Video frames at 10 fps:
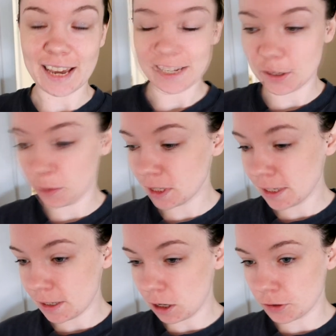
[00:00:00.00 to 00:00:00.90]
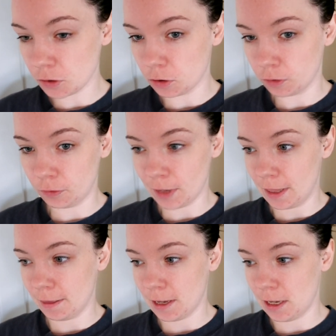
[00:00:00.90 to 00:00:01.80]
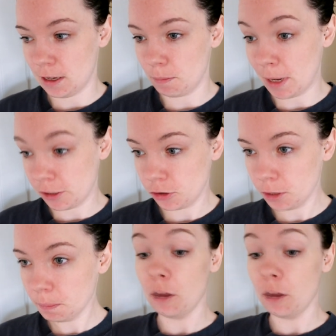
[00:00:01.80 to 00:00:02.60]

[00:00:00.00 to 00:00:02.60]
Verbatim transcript: Okay, so we're going to start off in the bedroom.